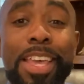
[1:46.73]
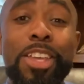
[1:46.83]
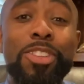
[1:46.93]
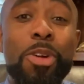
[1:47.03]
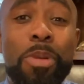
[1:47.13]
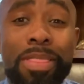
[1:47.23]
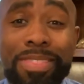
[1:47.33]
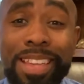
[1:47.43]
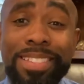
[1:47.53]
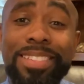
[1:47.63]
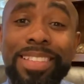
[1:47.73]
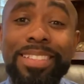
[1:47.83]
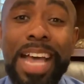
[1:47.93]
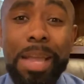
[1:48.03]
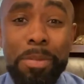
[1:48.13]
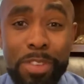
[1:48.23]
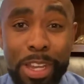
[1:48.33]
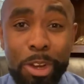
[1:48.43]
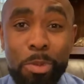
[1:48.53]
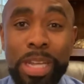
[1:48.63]
So this is the time of
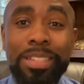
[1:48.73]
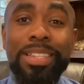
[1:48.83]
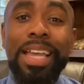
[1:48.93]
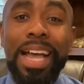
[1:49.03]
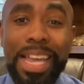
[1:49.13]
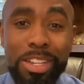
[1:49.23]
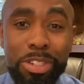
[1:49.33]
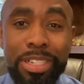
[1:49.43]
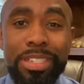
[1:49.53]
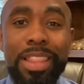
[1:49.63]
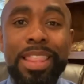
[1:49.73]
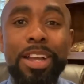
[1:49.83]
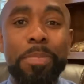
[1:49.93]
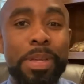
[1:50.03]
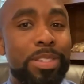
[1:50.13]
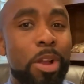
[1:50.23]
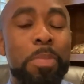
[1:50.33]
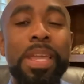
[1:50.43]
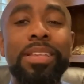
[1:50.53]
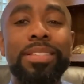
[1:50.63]
year when psychiatrists and therapists are
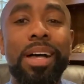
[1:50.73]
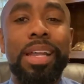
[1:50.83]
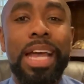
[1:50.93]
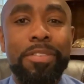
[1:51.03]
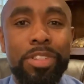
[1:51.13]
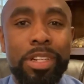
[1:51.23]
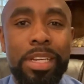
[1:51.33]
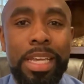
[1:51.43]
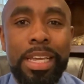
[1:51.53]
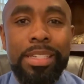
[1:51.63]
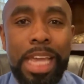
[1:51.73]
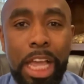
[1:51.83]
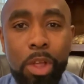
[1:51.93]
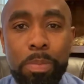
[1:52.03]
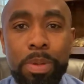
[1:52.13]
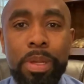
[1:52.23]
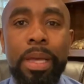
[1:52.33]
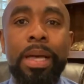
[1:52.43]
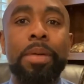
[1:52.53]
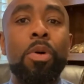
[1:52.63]
being sought after to help
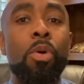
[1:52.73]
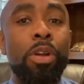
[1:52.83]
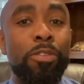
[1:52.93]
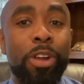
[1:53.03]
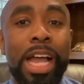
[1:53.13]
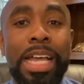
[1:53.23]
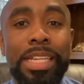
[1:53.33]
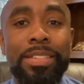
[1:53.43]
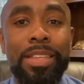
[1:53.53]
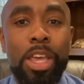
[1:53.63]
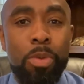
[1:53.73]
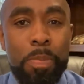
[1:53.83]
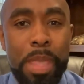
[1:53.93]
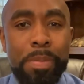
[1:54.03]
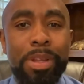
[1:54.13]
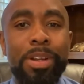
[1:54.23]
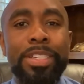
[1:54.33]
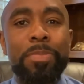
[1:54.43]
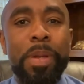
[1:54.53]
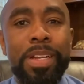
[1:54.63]
or for guidance when people are
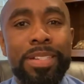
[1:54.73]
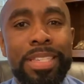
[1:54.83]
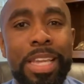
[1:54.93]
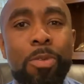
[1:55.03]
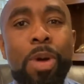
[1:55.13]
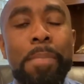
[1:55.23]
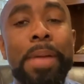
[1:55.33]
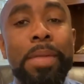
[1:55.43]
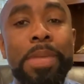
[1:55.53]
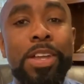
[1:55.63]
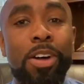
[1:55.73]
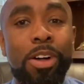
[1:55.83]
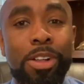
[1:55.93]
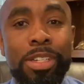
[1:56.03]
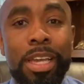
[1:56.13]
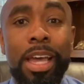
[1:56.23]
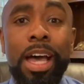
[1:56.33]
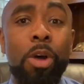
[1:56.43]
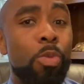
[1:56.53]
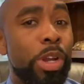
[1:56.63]
experiencing what might be called
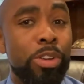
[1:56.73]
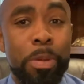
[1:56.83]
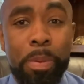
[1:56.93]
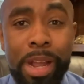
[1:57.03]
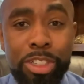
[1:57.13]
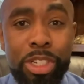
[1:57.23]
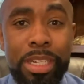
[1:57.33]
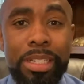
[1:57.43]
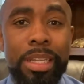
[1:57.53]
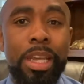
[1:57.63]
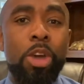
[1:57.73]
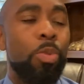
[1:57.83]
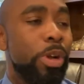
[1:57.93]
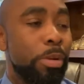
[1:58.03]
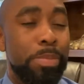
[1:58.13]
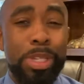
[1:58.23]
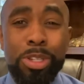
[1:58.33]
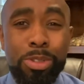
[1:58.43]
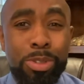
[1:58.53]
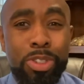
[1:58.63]
winter depression, winter
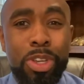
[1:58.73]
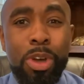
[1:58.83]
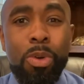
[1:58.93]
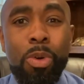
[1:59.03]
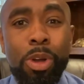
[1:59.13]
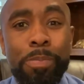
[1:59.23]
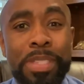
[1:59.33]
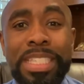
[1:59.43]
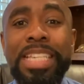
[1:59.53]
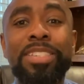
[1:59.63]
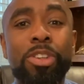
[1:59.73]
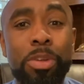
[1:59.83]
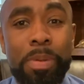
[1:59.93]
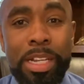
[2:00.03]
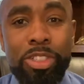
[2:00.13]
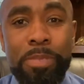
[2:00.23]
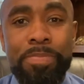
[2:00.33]
blues, or seasonal depression.